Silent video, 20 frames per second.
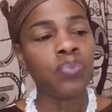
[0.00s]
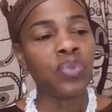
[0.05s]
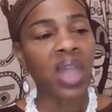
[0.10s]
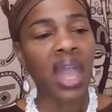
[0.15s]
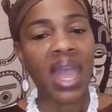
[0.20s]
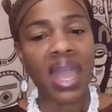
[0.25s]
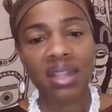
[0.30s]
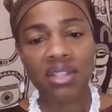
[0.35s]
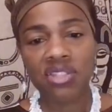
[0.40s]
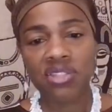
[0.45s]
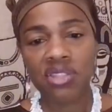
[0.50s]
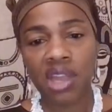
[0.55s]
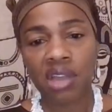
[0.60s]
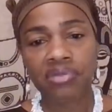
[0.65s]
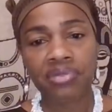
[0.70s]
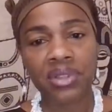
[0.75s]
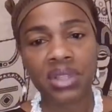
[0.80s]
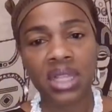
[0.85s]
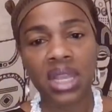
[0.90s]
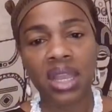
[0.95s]
I had
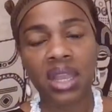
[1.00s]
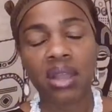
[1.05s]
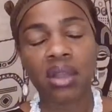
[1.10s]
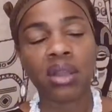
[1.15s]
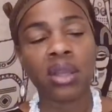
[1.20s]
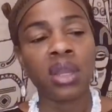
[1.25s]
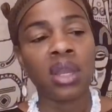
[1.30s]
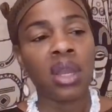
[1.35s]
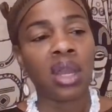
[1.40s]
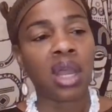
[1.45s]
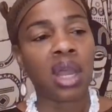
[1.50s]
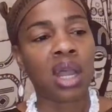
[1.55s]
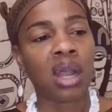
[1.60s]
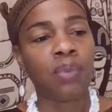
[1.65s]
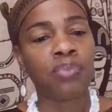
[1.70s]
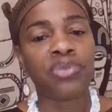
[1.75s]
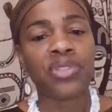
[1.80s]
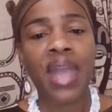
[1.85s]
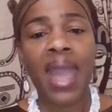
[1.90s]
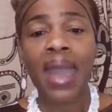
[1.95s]
stuff in there.
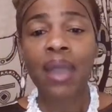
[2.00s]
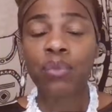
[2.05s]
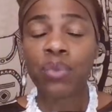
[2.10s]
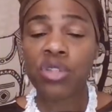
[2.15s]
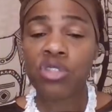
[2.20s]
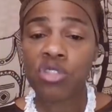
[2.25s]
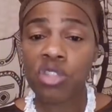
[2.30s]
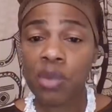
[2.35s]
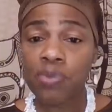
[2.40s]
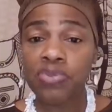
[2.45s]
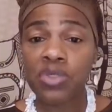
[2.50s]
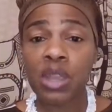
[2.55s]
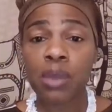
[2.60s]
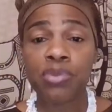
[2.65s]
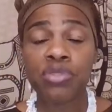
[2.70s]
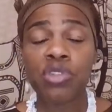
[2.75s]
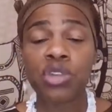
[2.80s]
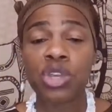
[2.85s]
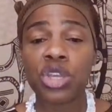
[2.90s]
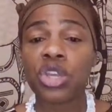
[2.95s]
That was zipped up
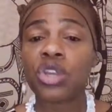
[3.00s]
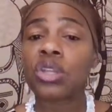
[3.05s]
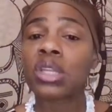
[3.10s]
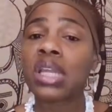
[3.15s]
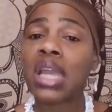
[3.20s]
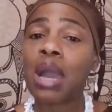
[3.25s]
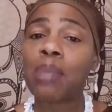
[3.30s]
securely.